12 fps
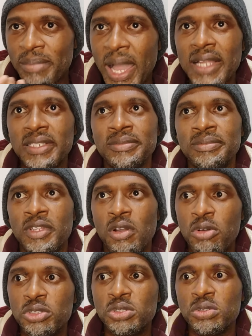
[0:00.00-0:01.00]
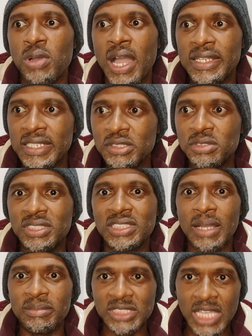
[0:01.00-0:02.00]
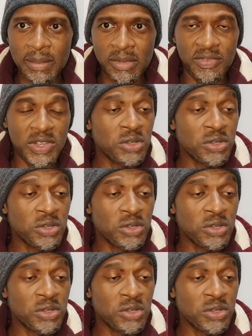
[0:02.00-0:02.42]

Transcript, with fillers: But also I need some time off.